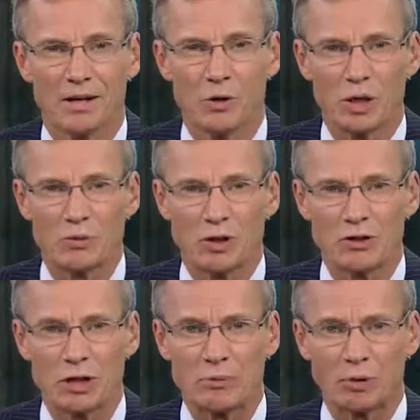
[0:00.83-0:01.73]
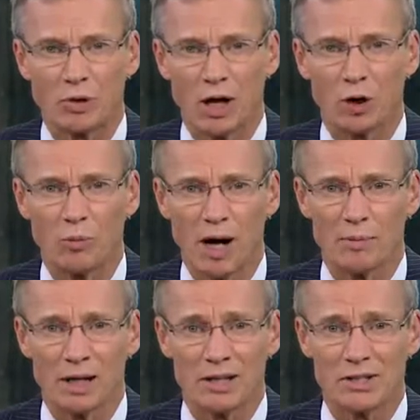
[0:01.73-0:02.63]
U.S. President Barack
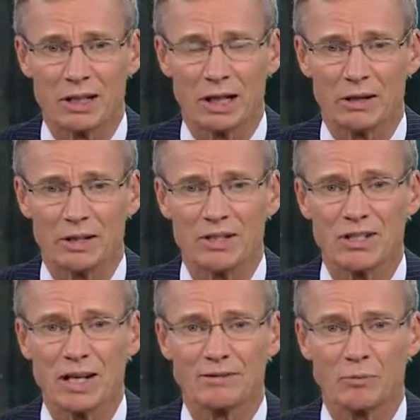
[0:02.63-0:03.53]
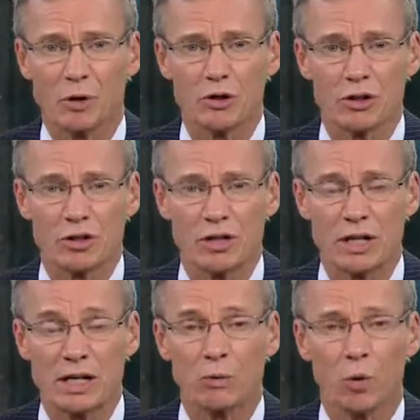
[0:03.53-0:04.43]
Obama has declared a state of
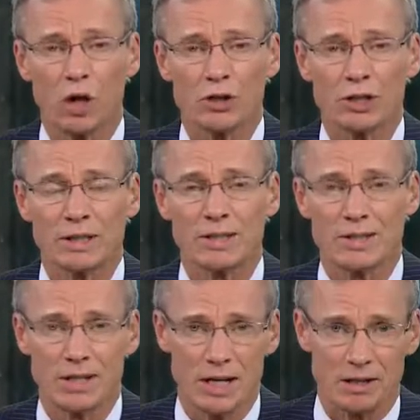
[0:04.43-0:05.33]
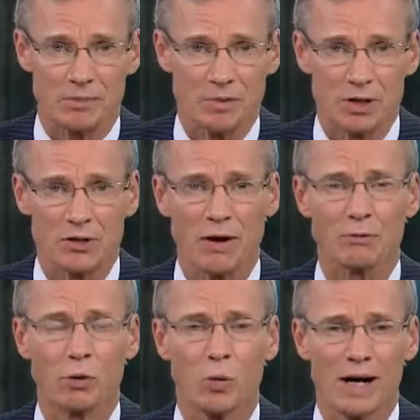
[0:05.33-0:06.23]
emergency in Washington state.
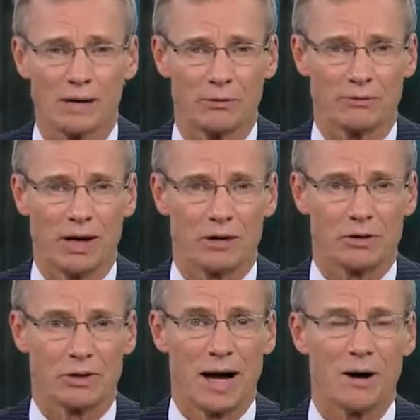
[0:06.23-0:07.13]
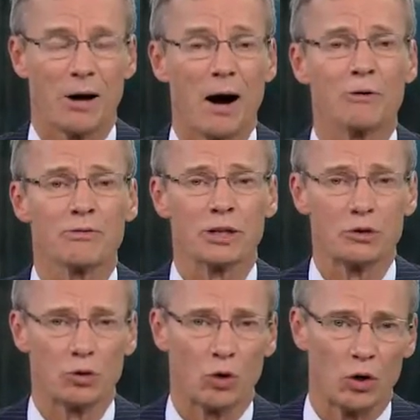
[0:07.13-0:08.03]
Several wildfires are now out of
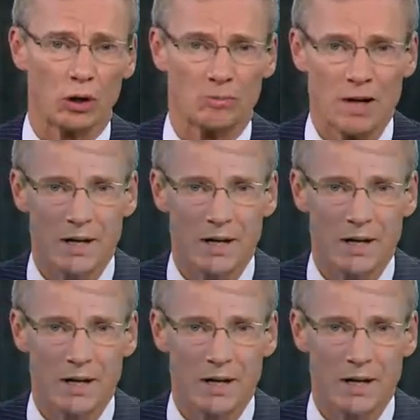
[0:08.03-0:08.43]
control.